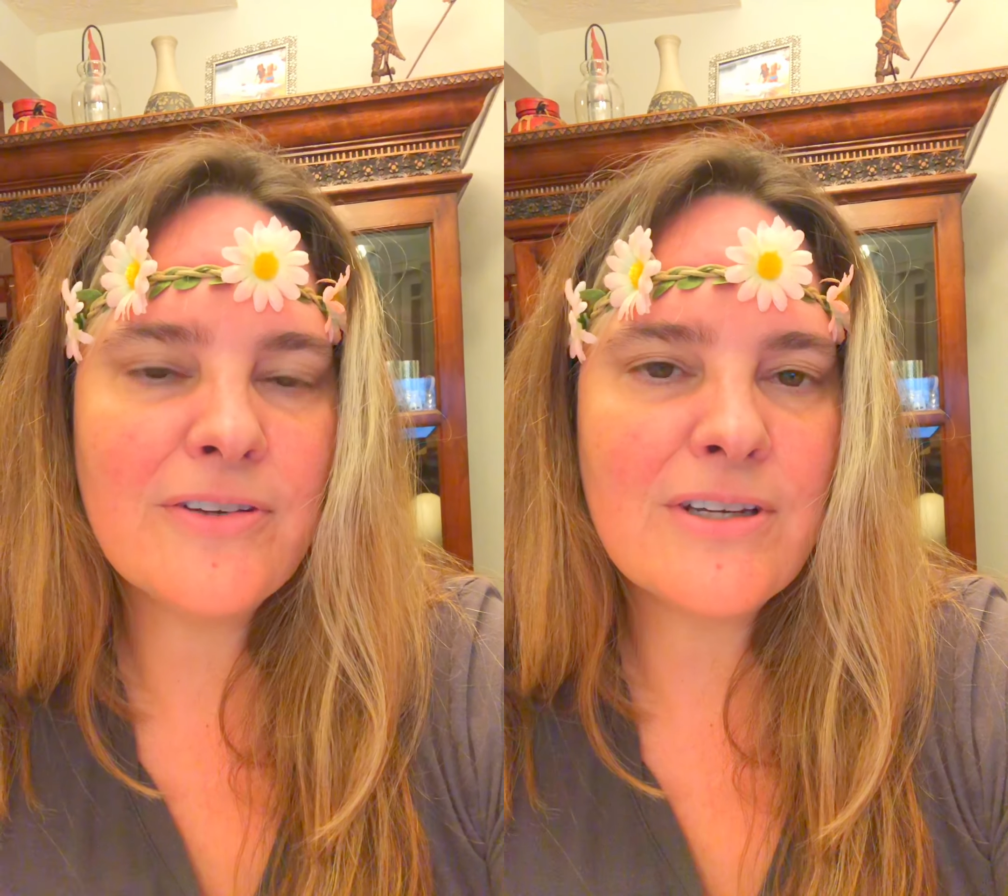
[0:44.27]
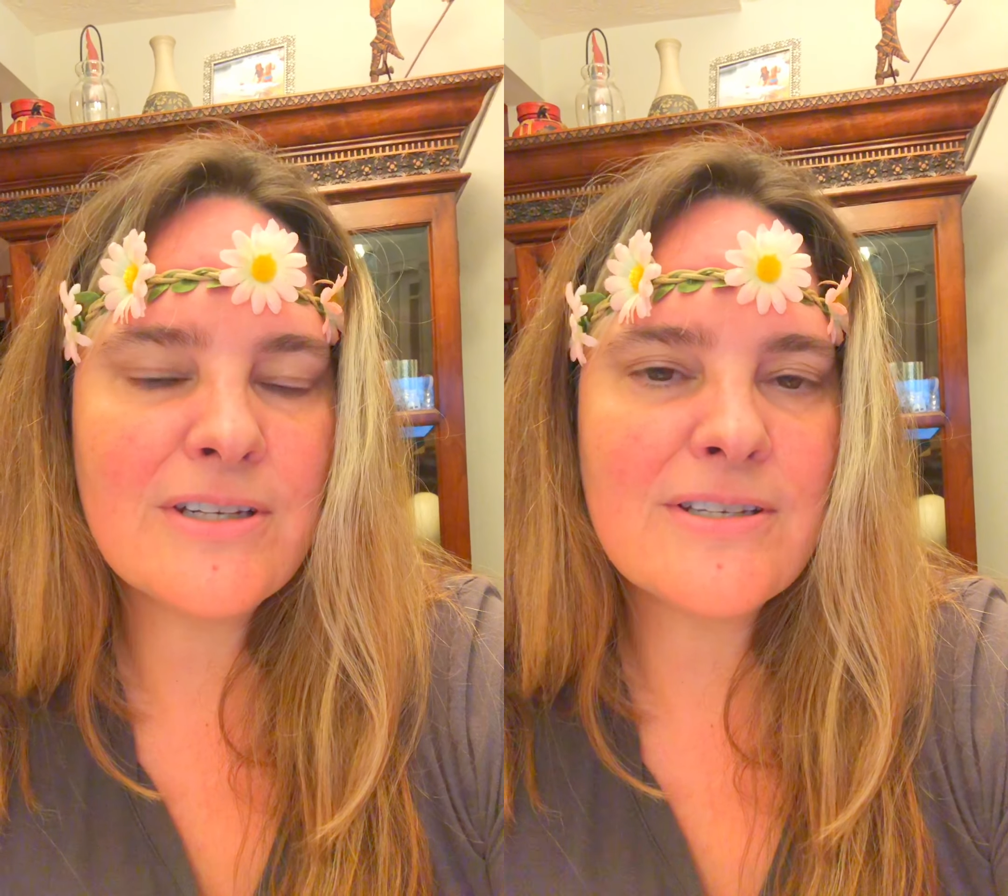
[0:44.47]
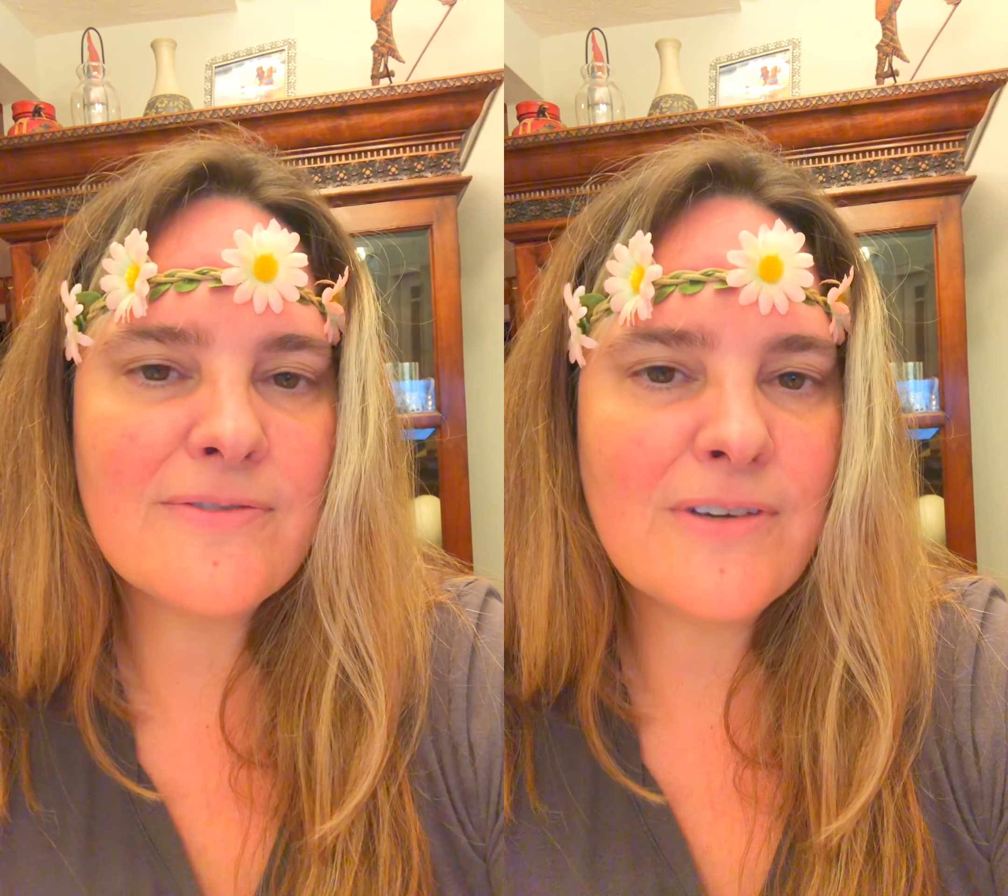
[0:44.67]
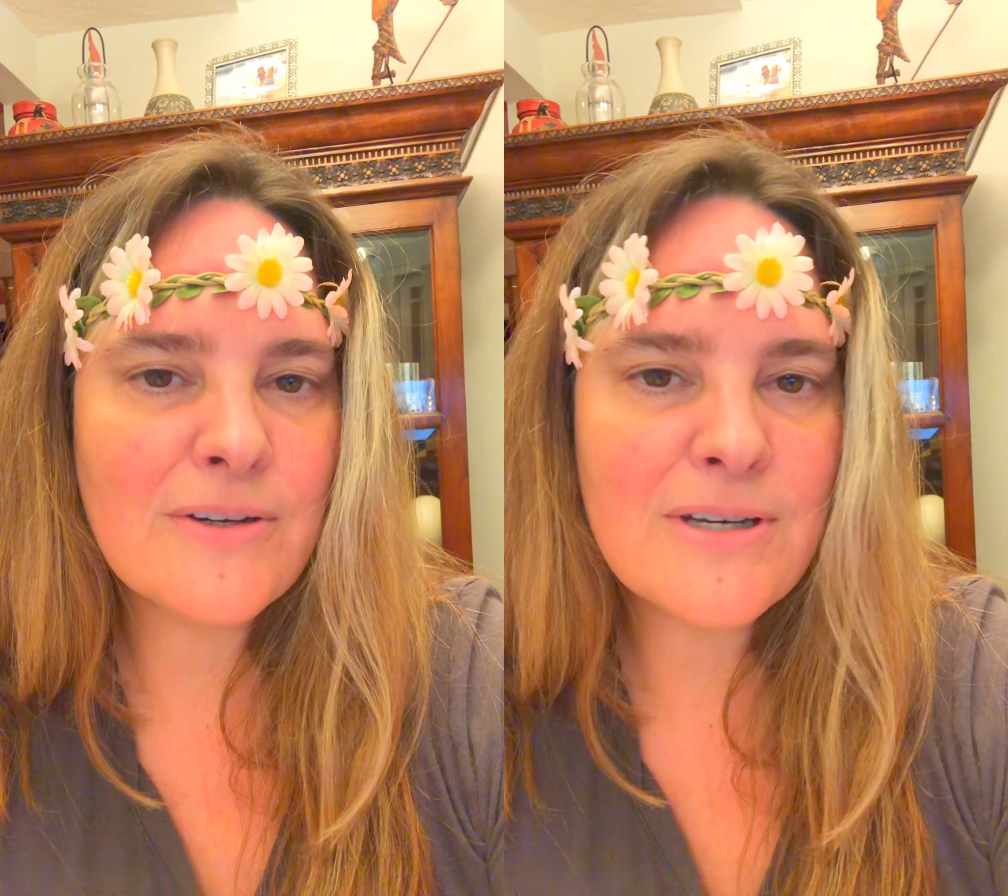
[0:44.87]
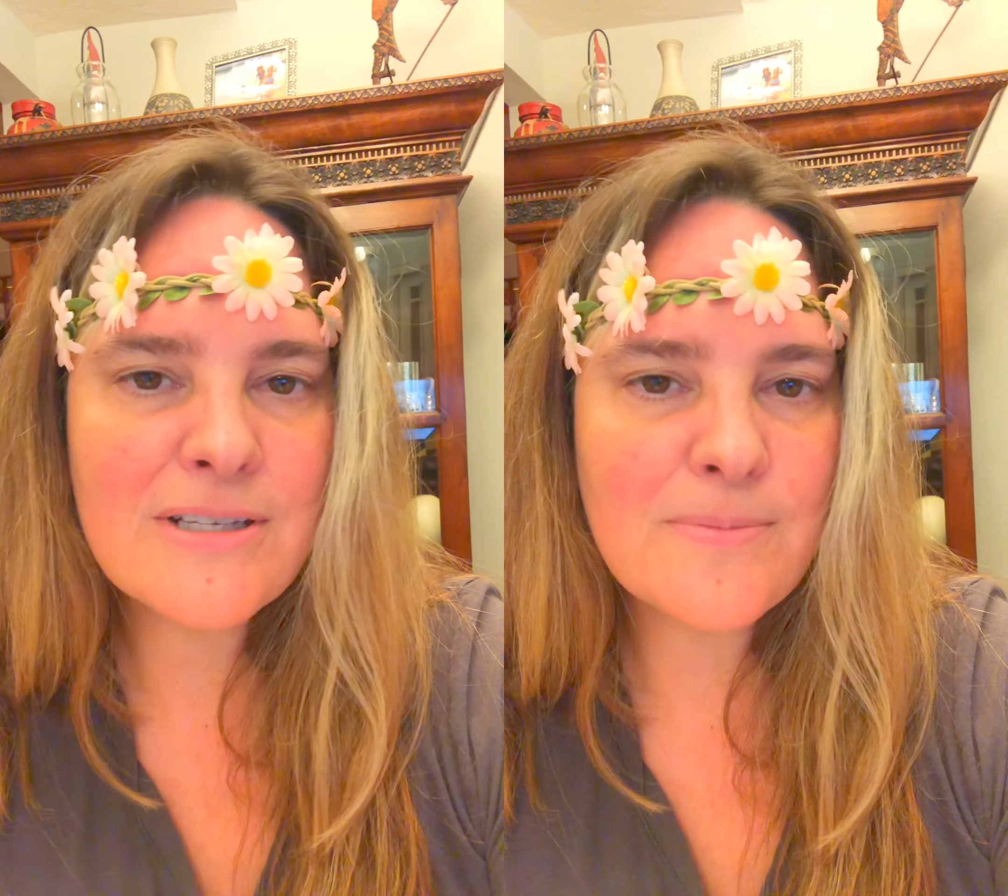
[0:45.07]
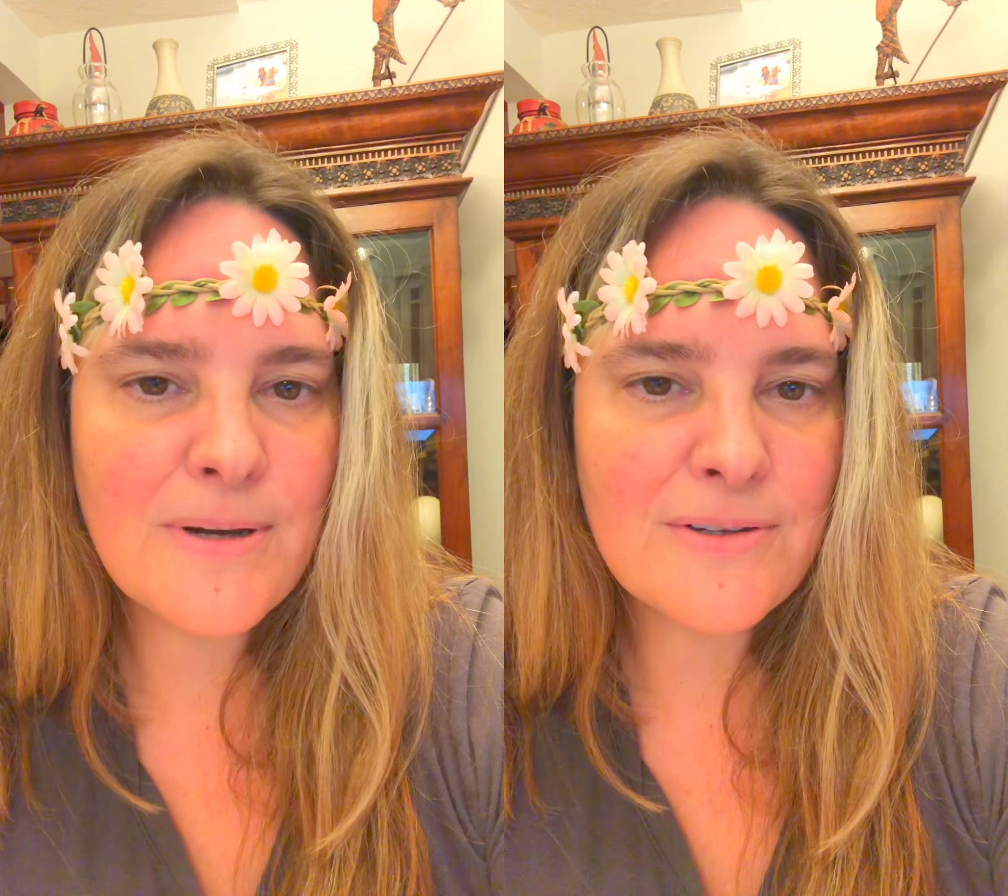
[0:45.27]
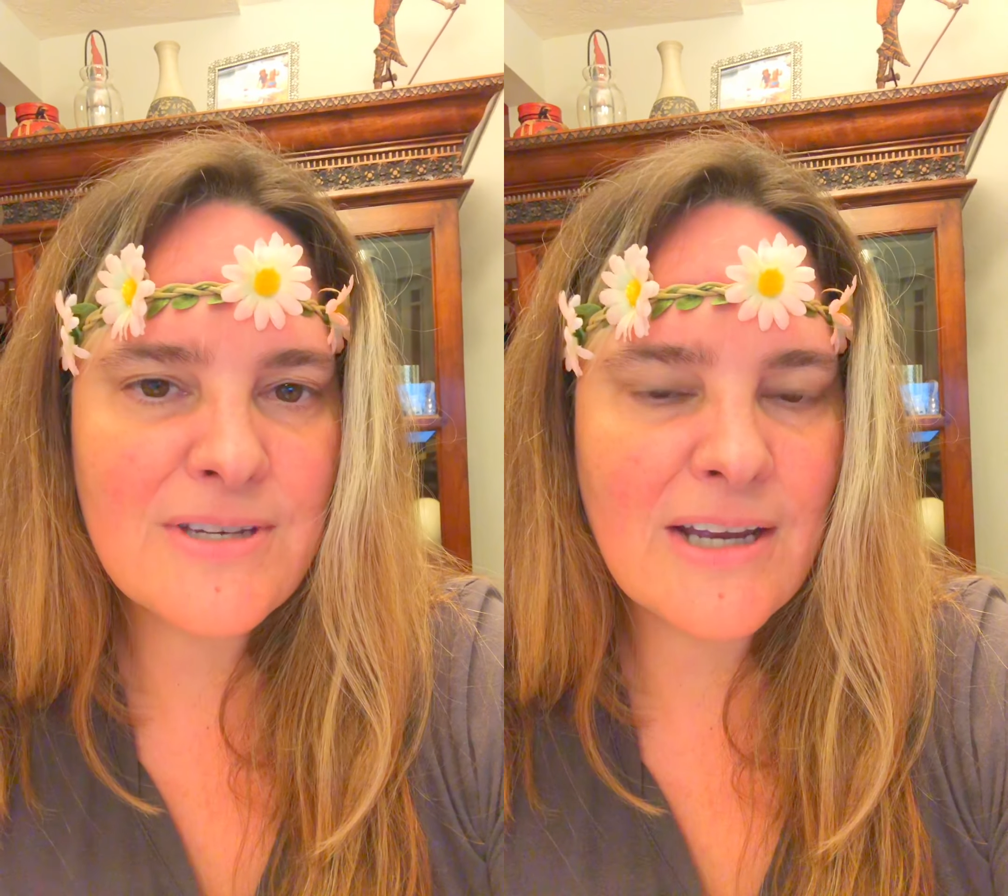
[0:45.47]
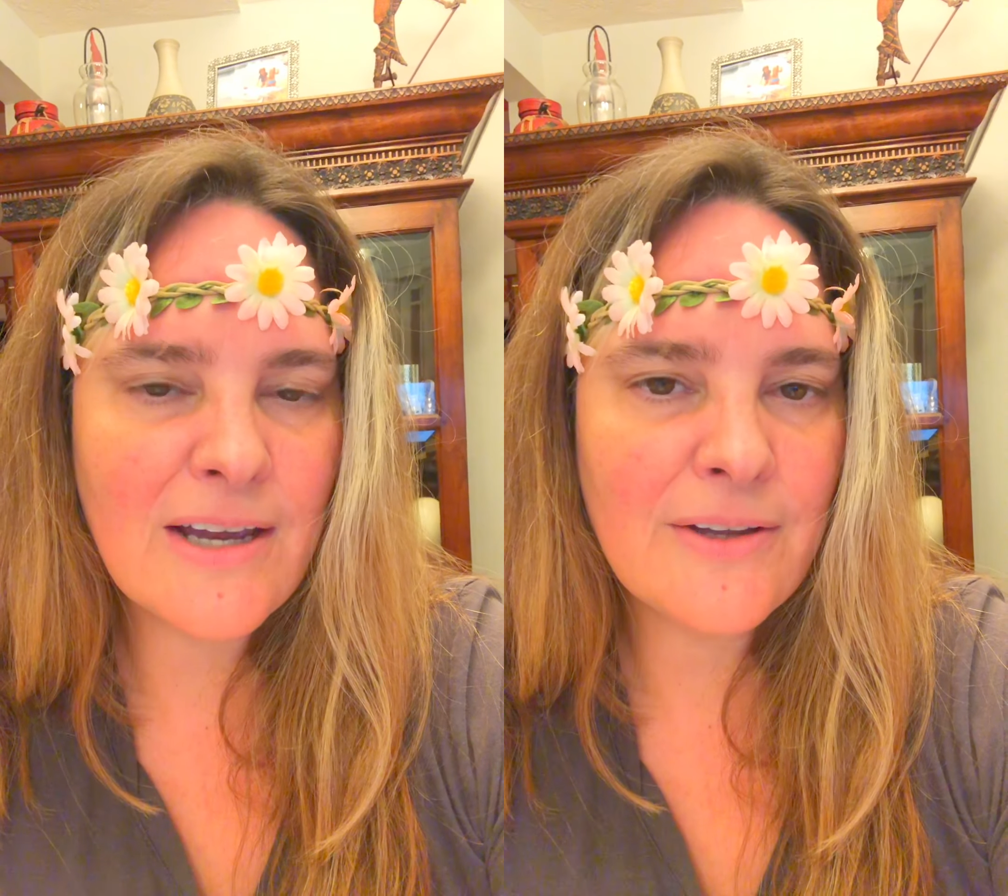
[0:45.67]
in a very small
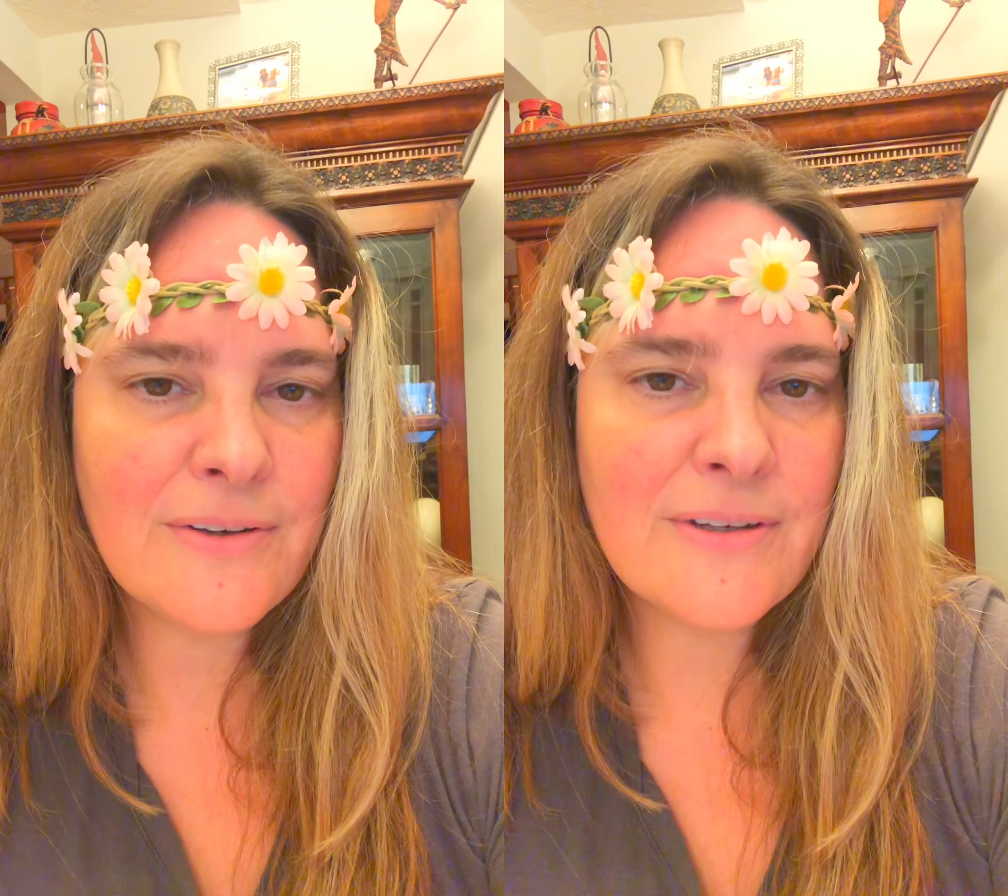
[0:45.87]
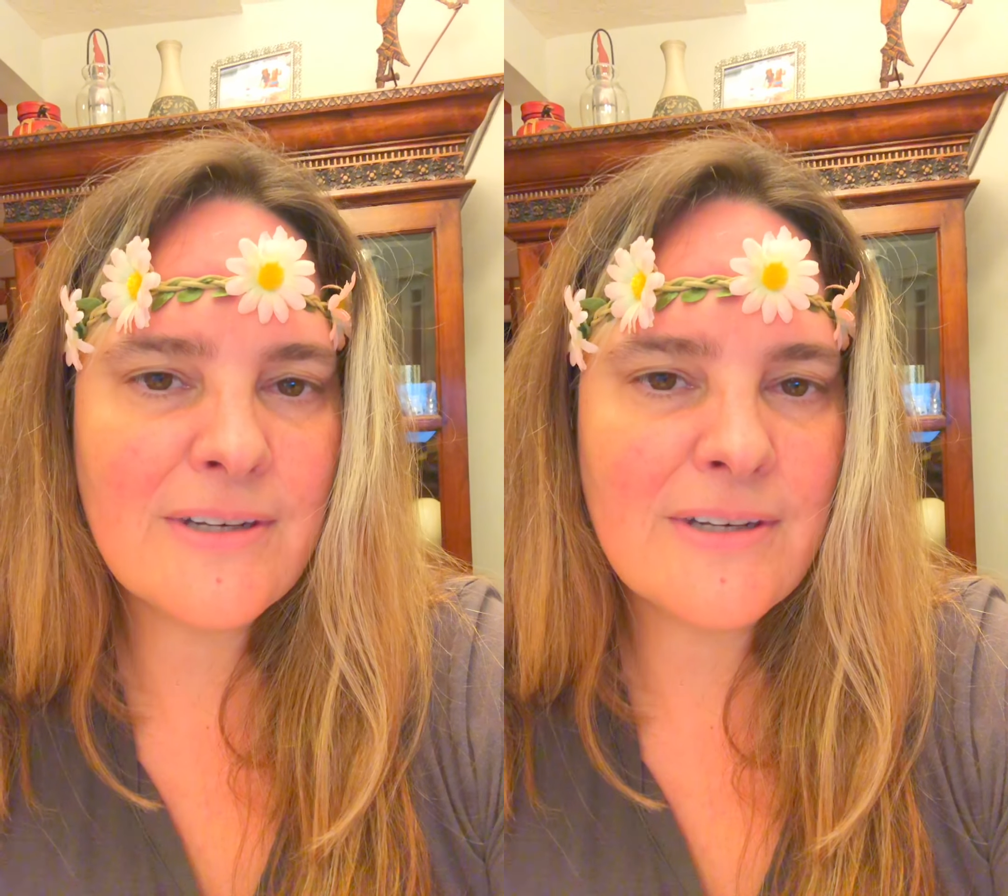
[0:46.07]
town